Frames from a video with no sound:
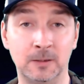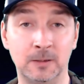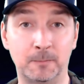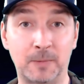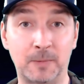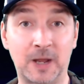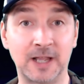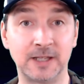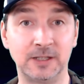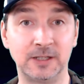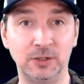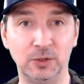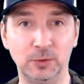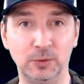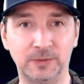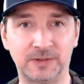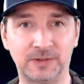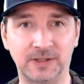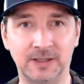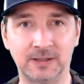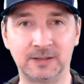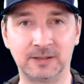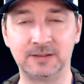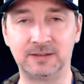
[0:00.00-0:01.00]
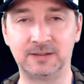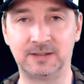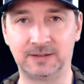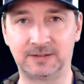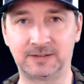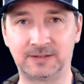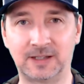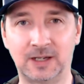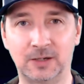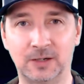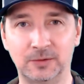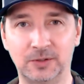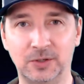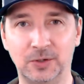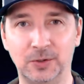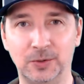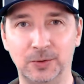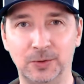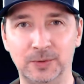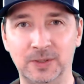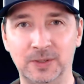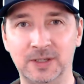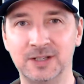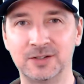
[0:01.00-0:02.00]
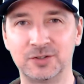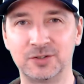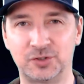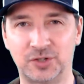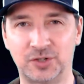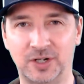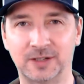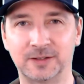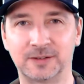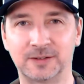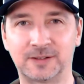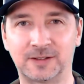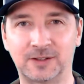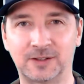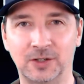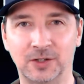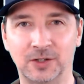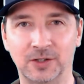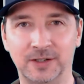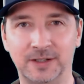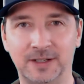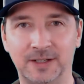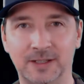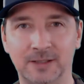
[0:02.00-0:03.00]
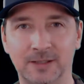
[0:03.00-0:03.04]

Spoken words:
by using discount code SharedSecurity.